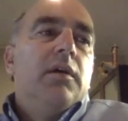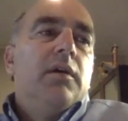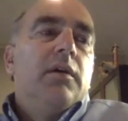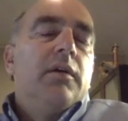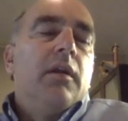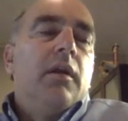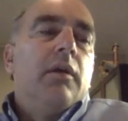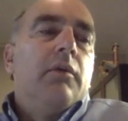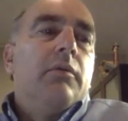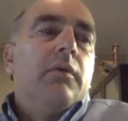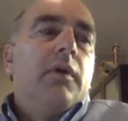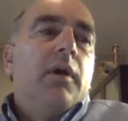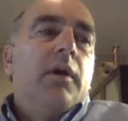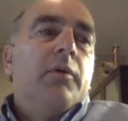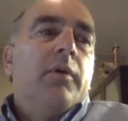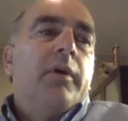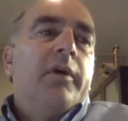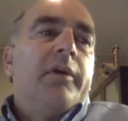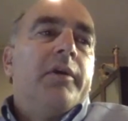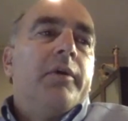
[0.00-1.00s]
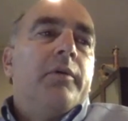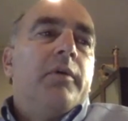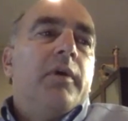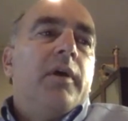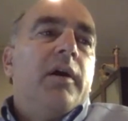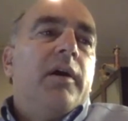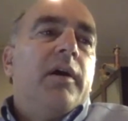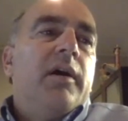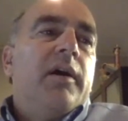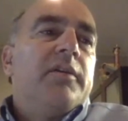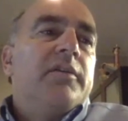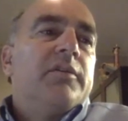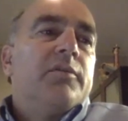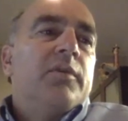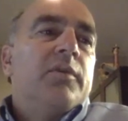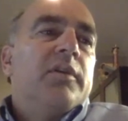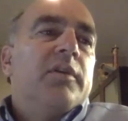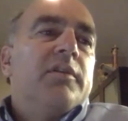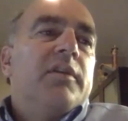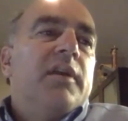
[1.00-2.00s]
you know, I just
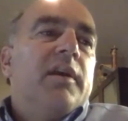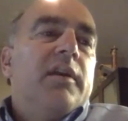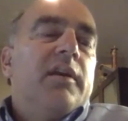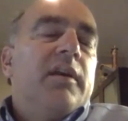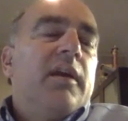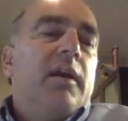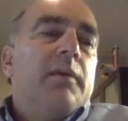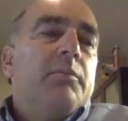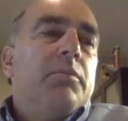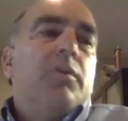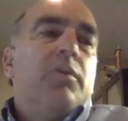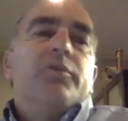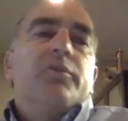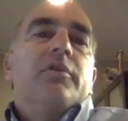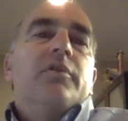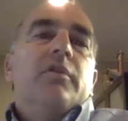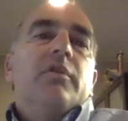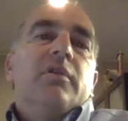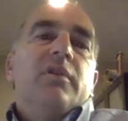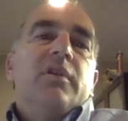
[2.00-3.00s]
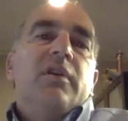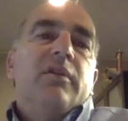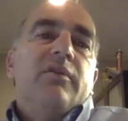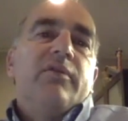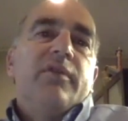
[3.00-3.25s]
want to take a personal leave?